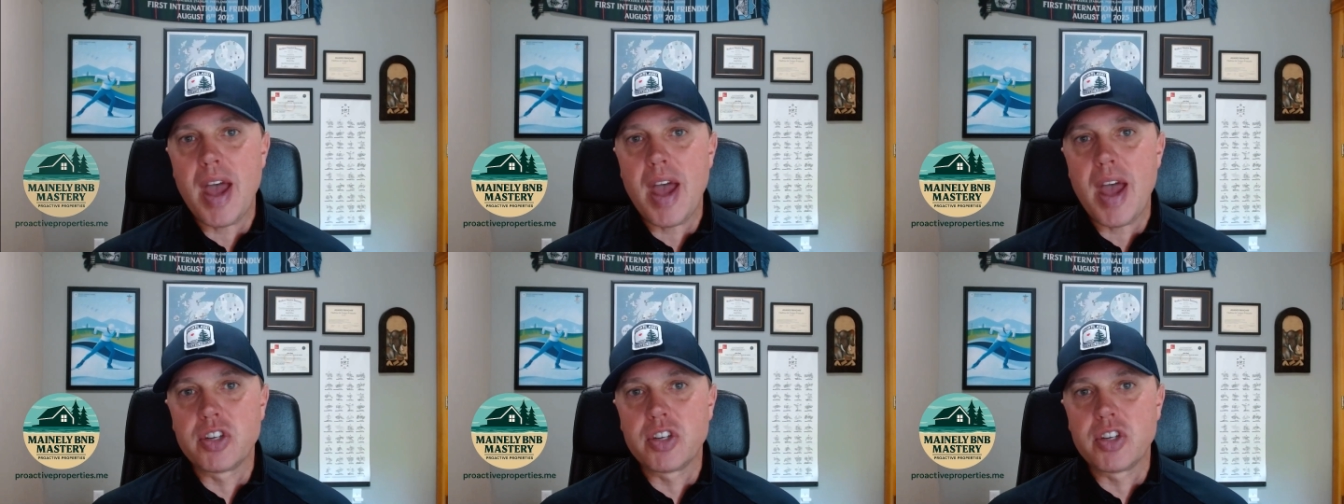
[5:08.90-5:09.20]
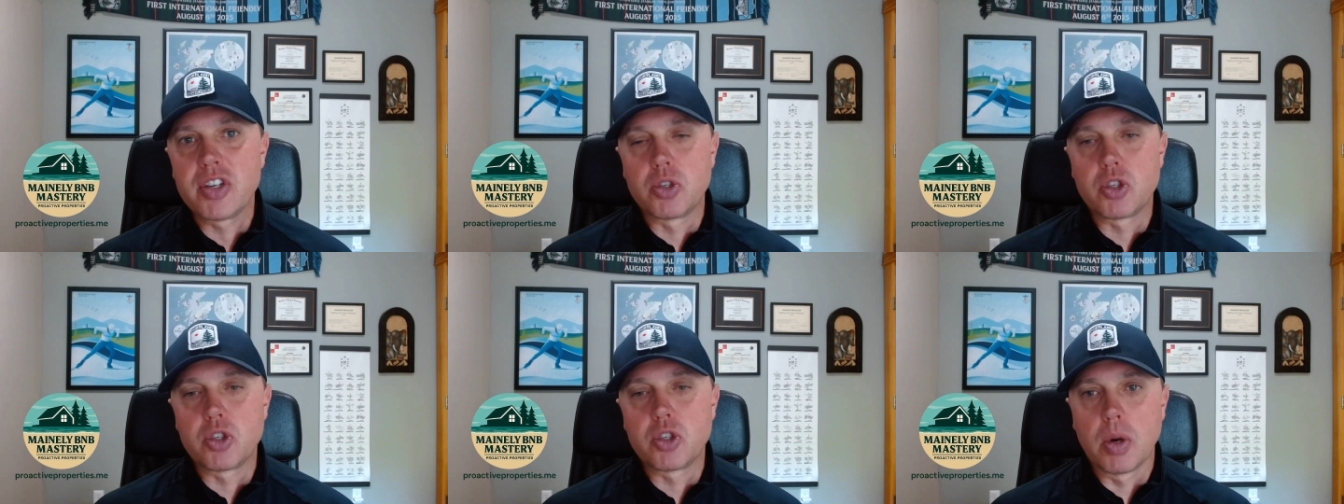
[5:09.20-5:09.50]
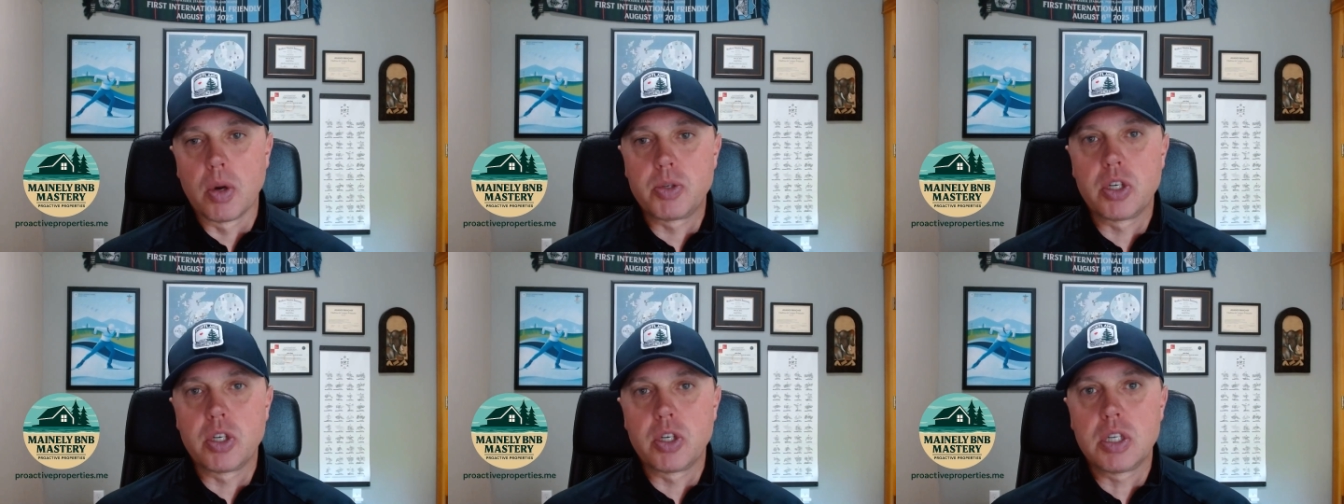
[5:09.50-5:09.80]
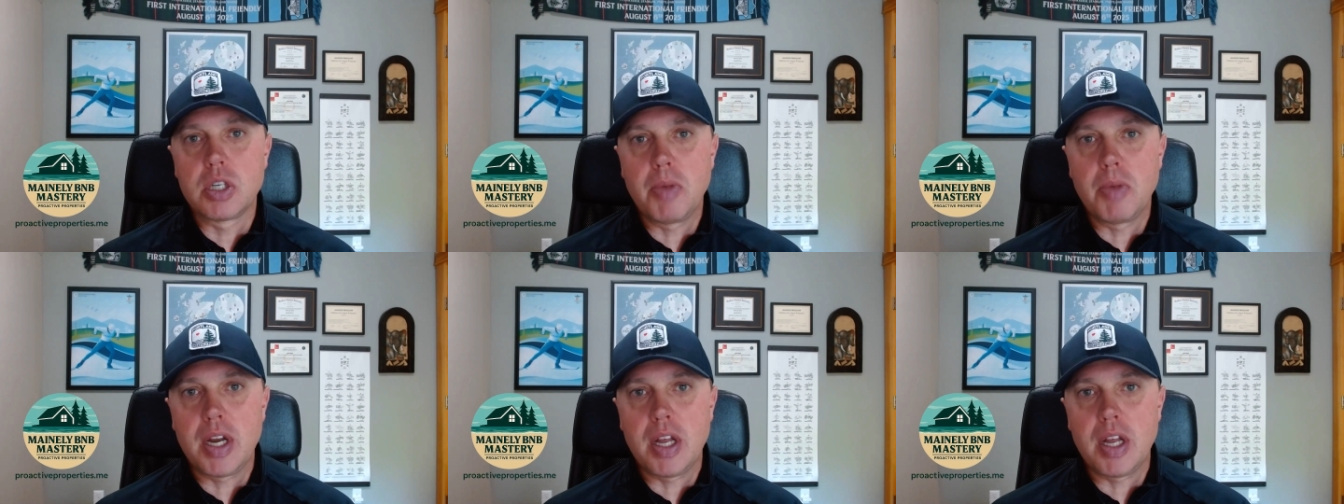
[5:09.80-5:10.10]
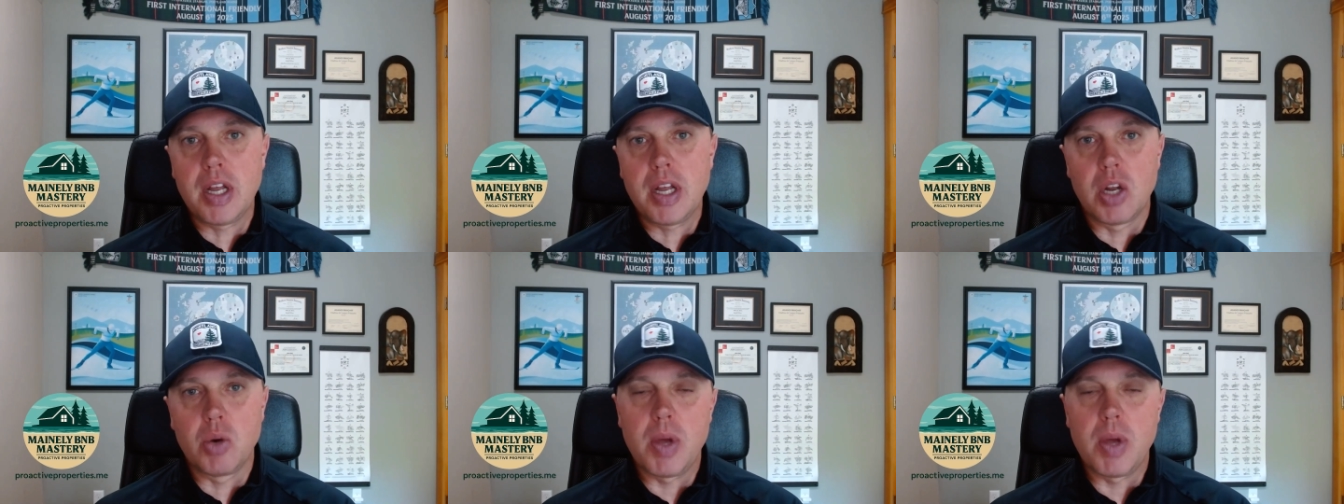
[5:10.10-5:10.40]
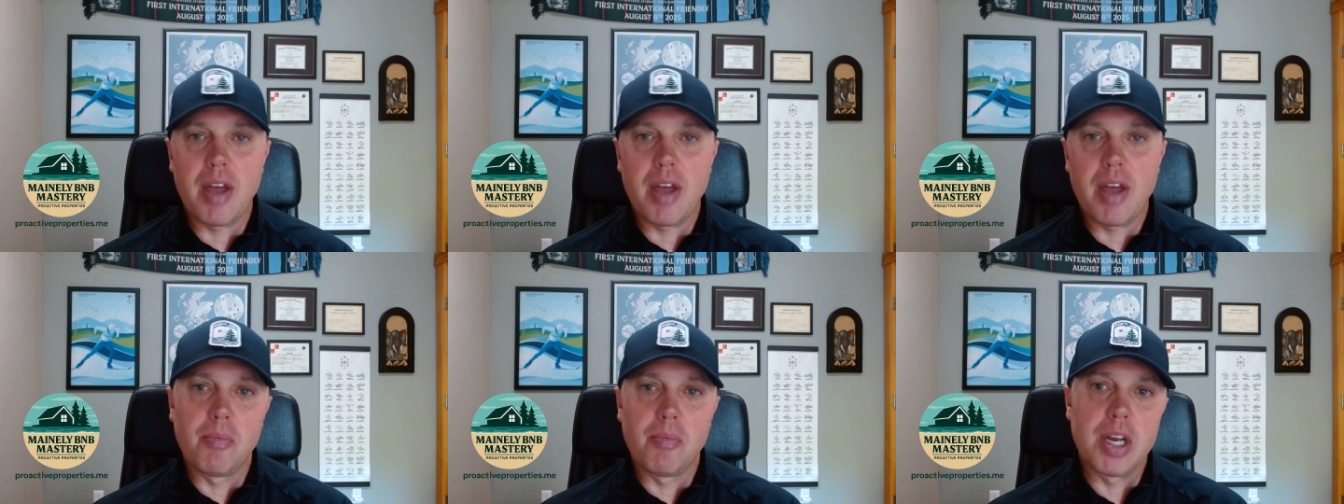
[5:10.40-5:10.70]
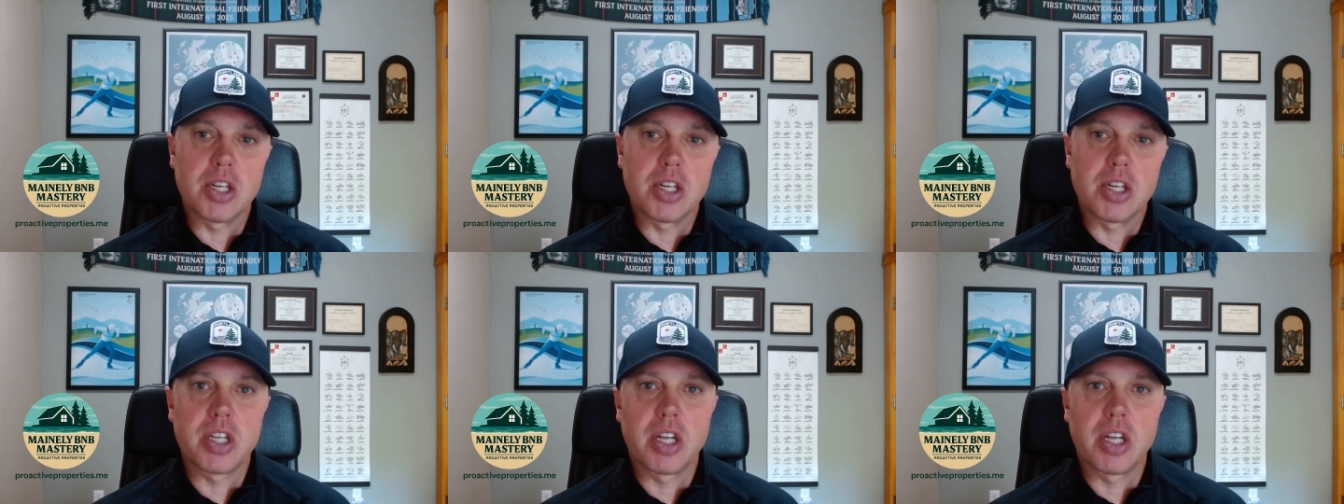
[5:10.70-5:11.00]
have a subscription to Minut, and we have
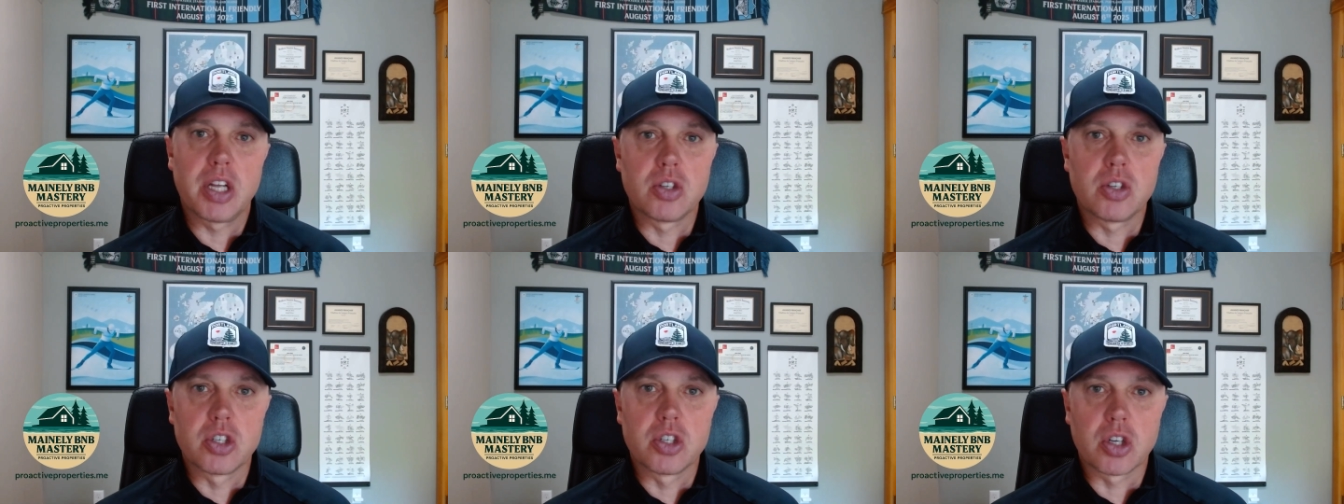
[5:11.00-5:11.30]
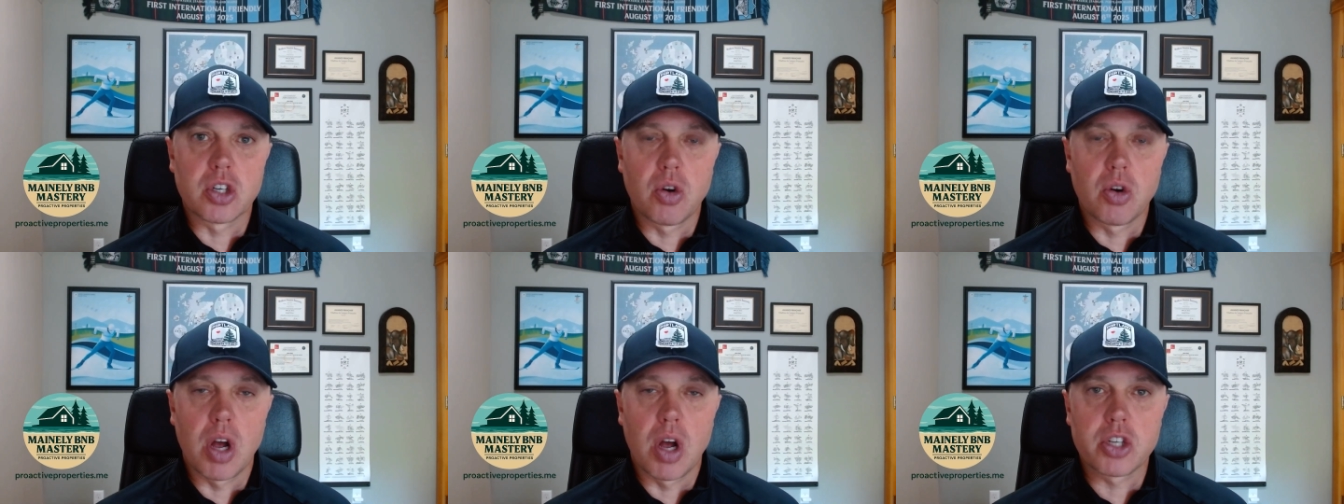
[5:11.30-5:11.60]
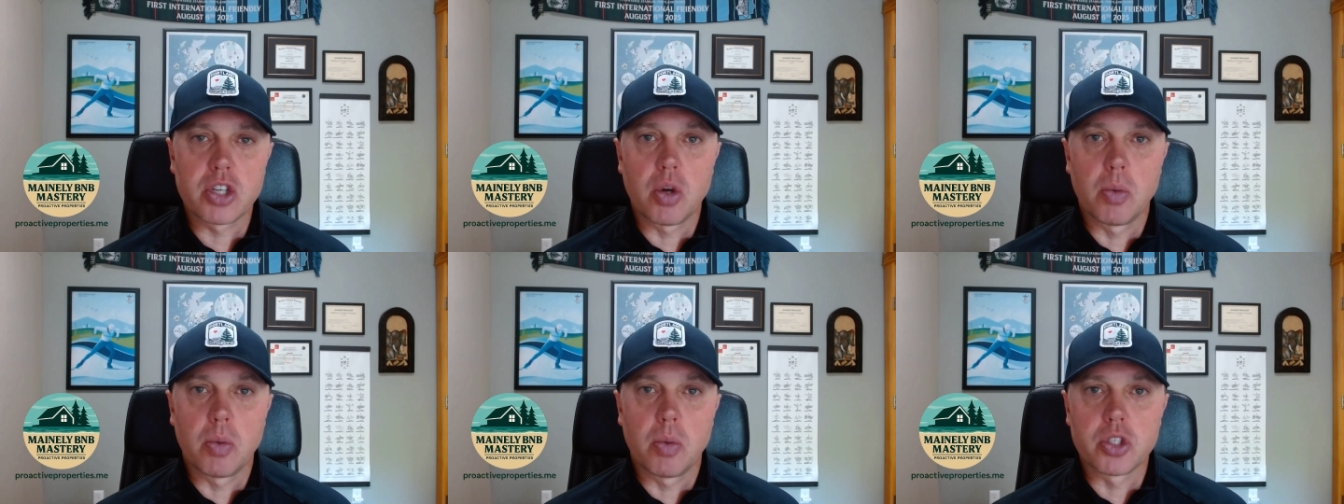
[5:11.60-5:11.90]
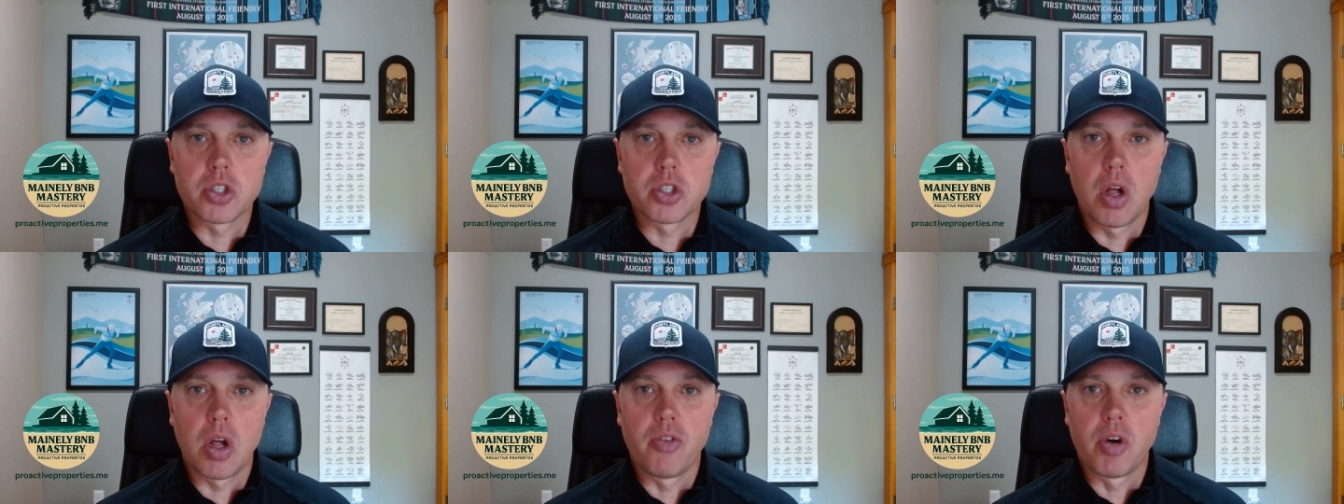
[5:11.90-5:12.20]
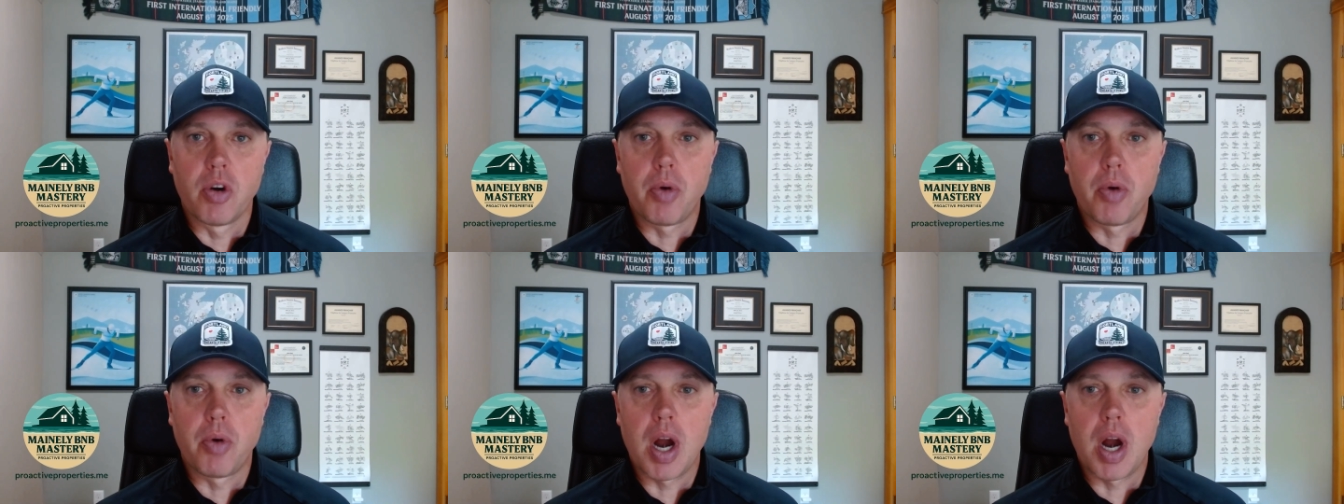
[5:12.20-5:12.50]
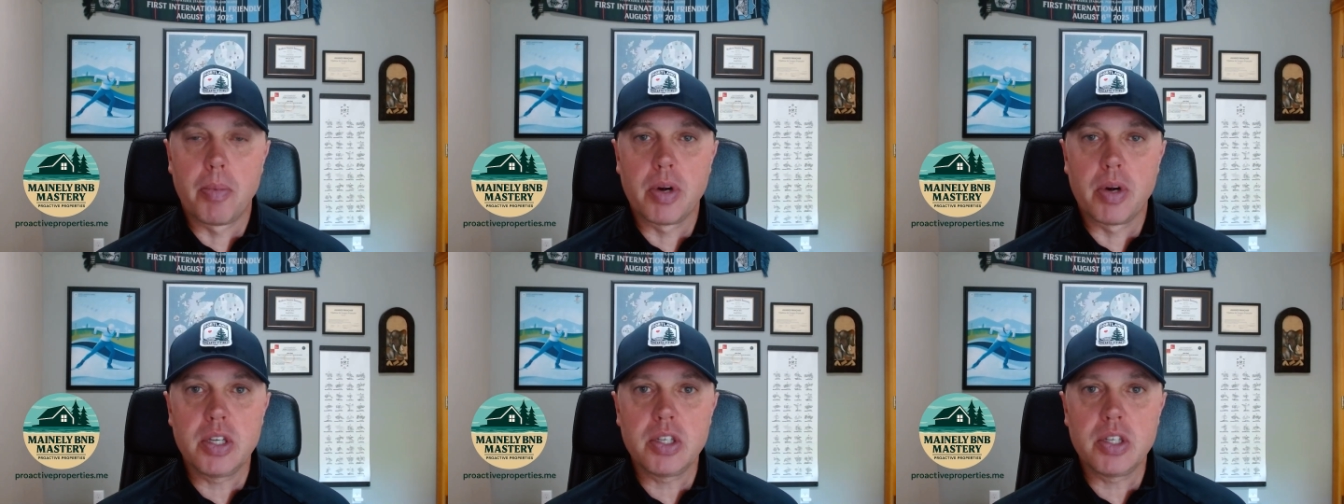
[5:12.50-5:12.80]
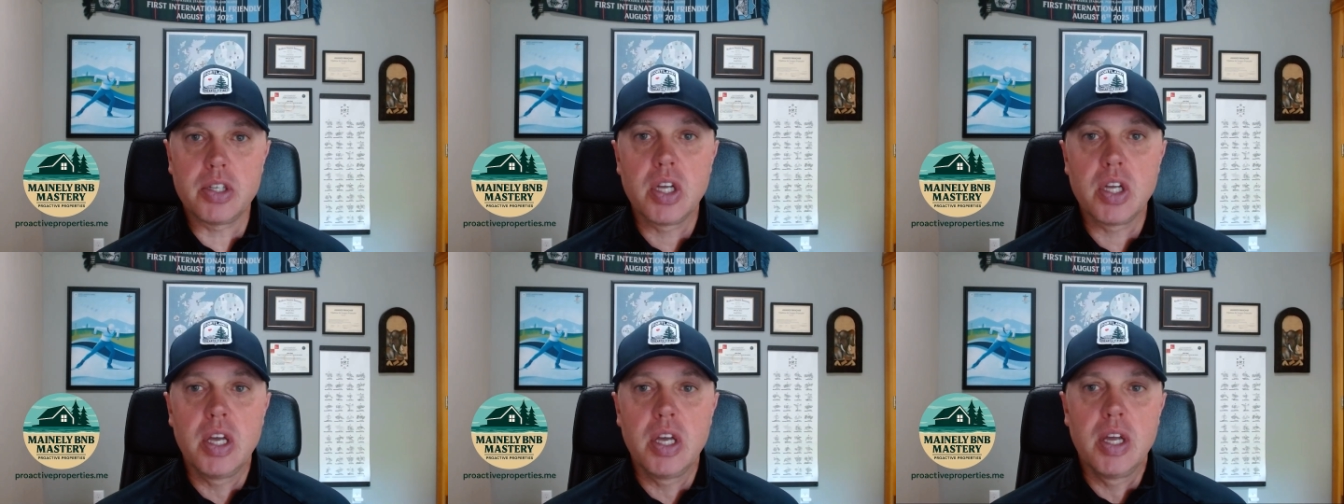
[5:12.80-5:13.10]
Minut sensors across almost all of our
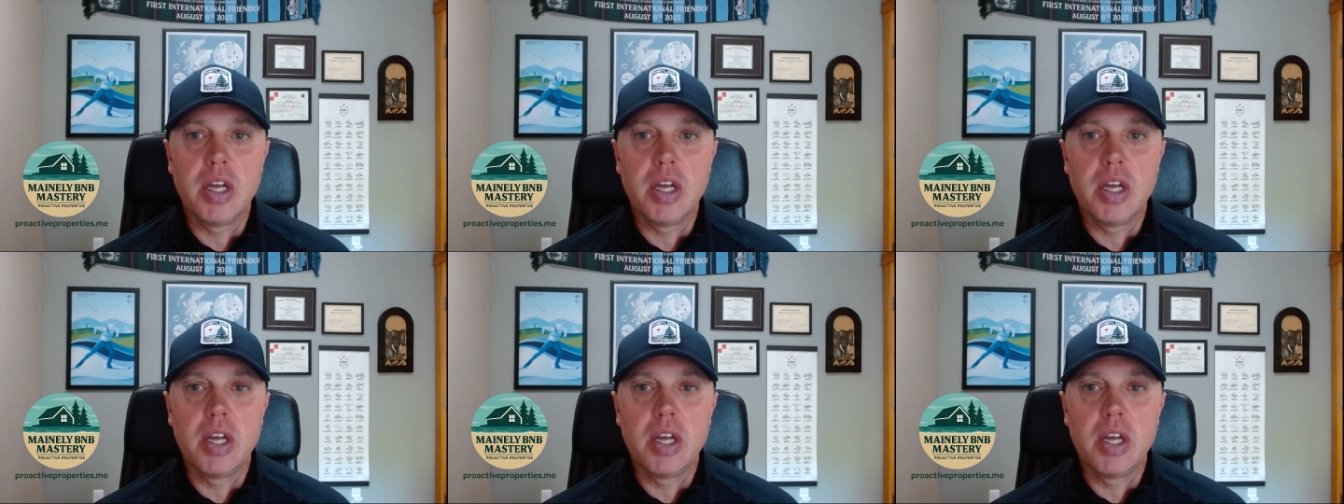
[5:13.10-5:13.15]
properties.